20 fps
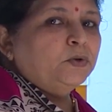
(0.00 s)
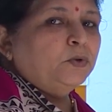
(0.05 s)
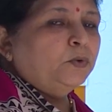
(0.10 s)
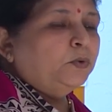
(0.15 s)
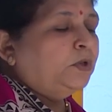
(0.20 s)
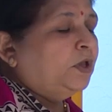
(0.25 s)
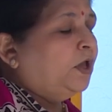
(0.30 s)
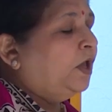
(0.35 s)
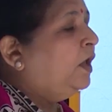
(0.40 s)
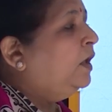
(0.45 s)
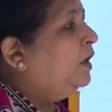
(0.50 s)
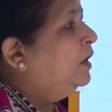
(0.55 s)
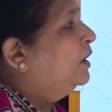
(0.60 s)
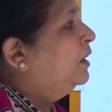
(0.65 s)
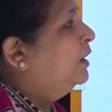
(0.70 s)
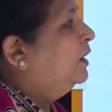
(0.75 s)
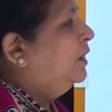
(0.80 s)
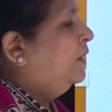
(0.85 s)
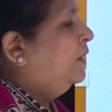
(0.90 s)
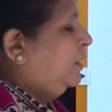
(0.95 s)
Okay,
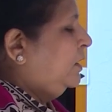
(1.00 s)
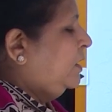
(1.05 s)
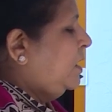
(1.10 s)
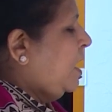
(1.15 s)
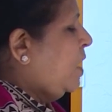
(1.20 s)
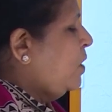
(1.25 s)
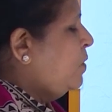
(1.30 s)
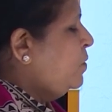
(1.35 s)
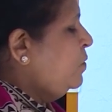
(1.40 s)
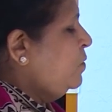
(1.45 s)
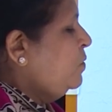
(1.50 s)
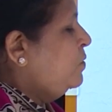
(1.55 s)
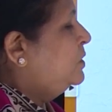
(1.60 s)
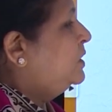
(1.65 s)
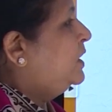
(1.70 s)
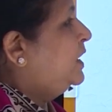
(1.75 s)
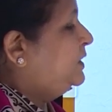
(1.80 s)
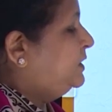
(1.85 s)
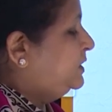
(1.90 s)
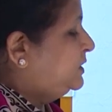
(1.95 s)
now
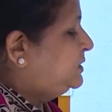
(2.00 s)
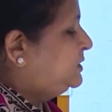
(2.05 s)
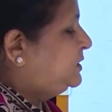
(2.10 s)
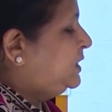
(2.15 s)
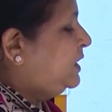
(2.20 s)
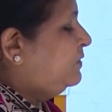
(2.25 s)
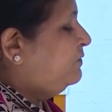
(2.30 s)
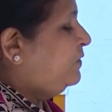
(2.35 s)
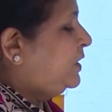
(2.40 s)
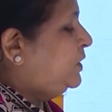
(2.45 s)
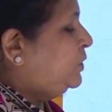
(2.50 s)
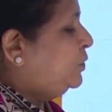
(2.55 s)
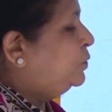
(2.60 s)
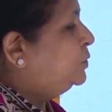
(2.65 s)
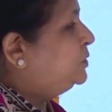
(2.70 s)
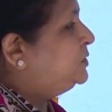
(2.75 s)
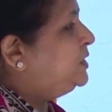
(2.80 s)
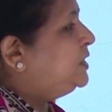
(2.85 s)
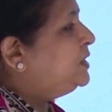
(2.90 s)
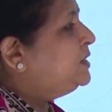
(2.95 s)
let us see, when
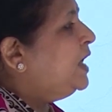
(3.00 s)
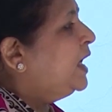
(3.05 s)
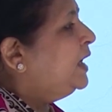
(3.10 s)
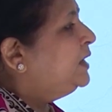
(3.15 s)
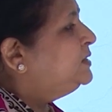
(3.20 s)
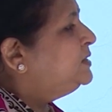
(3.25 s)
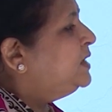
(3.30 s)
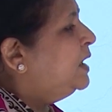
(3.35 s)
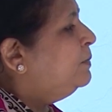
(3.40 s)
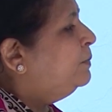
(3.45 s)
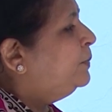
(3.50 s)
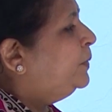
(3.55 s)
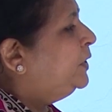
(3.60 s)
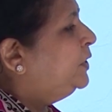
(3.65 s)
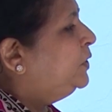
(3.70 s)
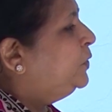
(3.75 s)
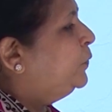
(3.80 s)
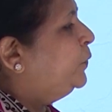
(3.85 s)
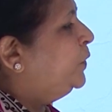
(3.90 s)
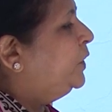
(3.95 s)
you see the example
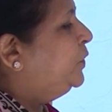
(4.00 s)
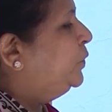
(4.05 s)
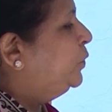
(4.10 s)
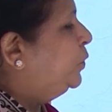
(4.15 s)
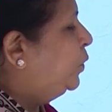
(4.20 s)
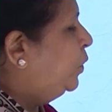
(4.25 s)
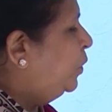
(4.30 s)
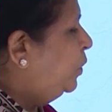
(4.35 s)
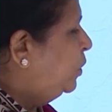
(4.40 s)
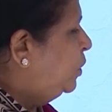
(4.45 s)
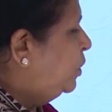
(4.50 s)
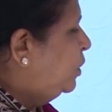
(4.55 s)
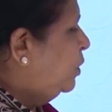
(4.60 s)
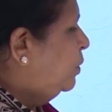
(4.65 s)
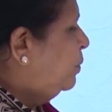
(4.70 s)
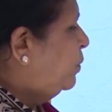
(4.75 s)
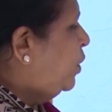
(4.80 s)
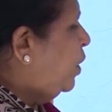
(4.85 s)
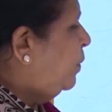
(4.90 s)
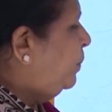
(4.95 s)
you will know
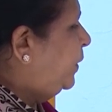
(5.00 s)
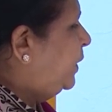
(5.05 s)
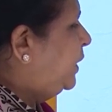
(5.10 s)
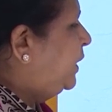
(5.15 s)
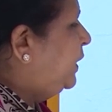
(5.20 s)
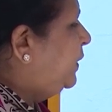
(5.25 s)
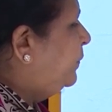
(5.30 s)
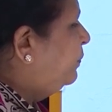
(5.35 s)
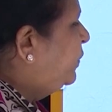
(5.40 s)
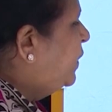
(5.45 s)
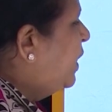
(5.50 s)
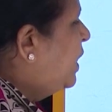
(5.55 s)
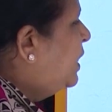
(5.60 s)
properly.